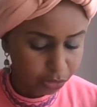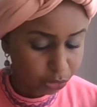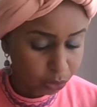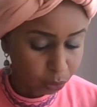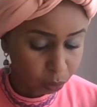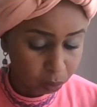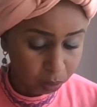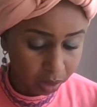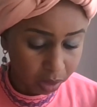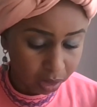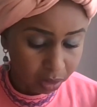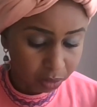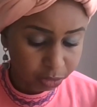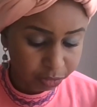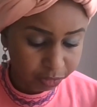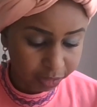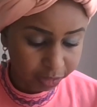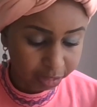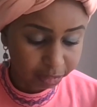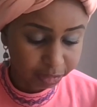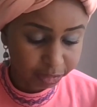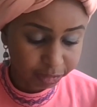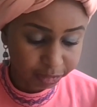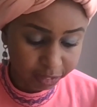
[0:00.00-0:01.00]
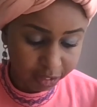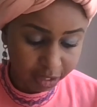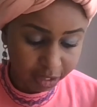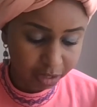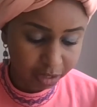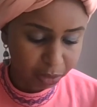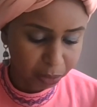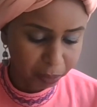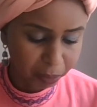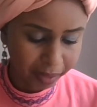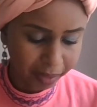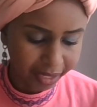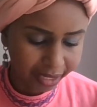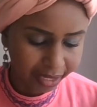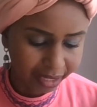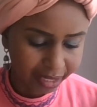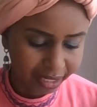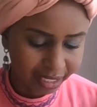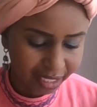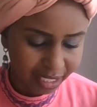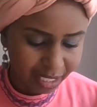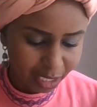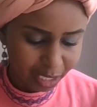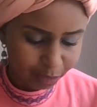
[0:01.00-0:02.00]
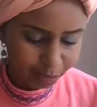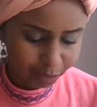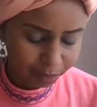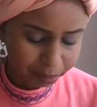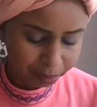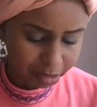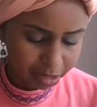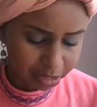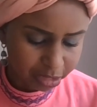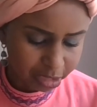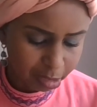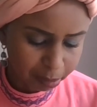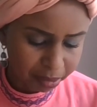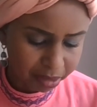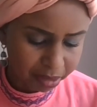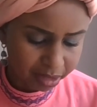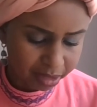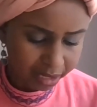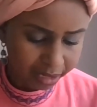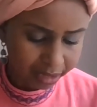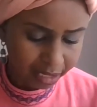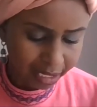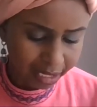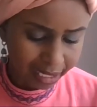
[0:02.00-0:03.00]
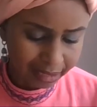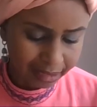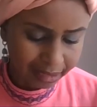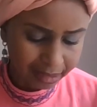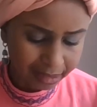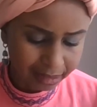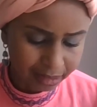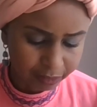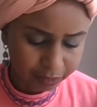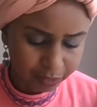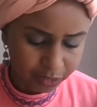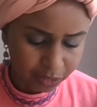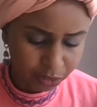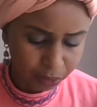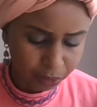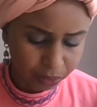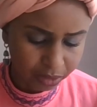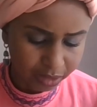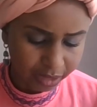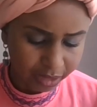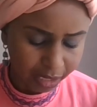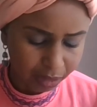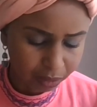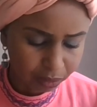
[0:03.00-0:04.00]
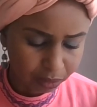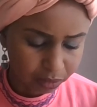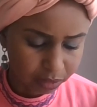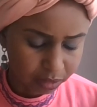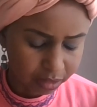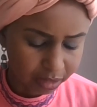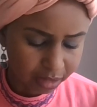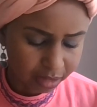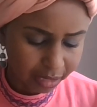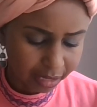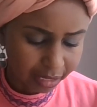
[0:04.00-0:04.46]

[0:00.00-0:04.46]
The world felt far away from the serpentine alleys of Stone Town,